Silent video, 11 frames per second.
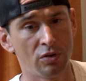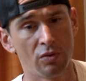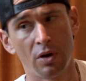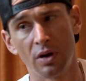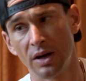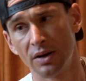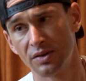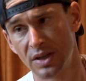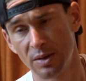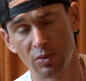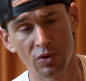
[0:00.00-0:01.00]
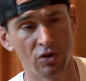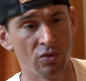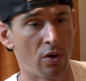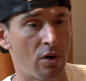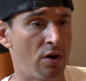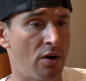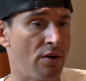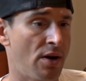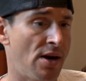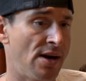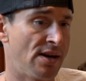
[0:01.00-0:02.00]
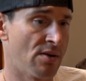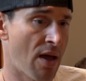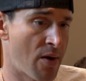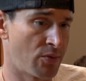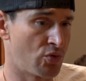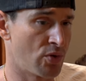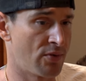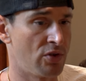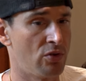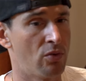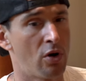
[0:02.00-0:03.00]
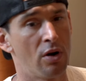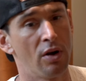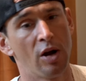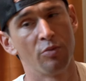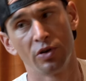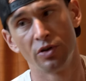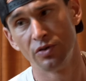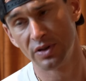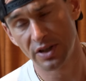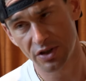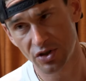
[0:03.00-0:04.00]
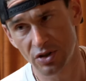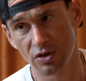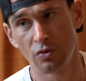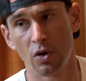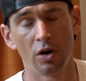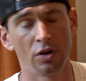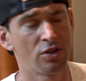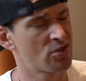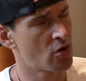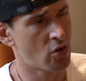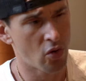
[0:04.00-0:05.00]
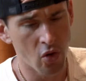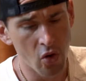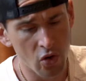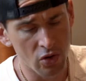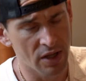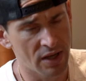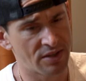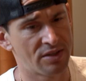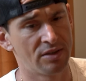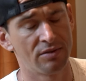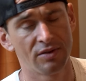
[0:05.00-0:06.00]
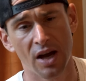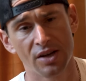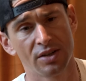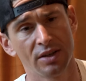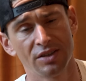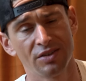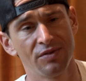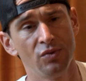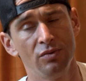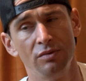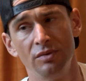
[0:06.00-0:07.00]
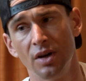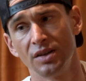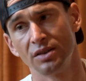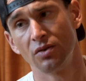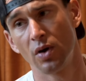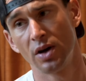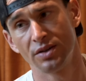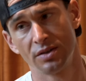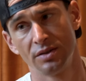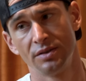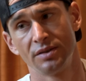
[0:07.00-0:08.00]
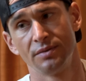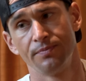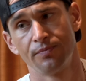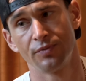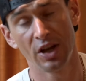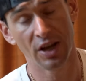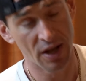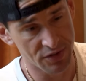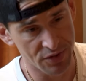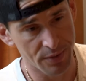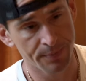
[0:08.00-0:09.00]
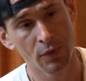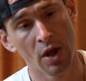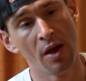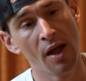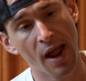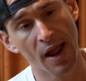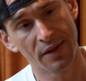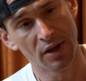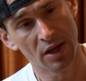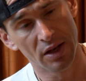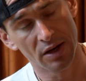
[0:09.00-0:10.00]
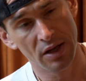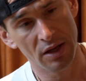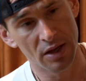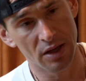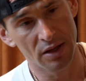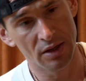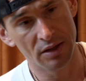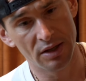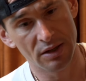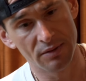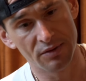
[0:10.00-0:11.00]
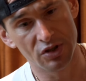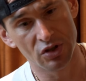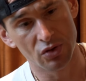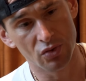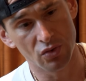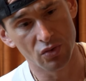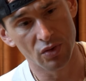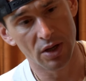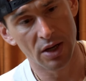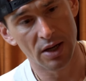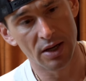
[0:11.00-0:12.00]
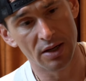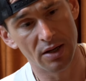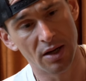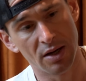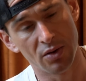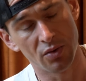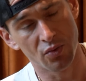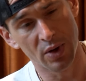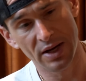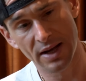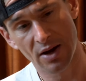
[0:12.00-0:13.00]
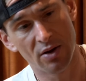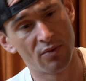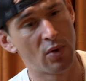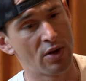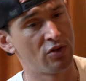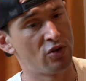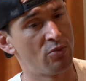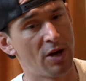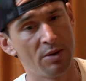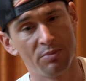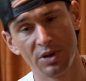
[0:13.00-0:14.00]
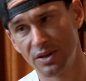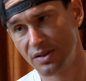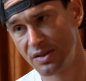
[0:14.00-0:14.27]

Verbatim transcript: you are, how stable you are, uh, how driven you are, how prone to addiction you are, just a whole list of gosh, I think it's a few dozen questions they answer and then it gives you uh, a readout of whether you might be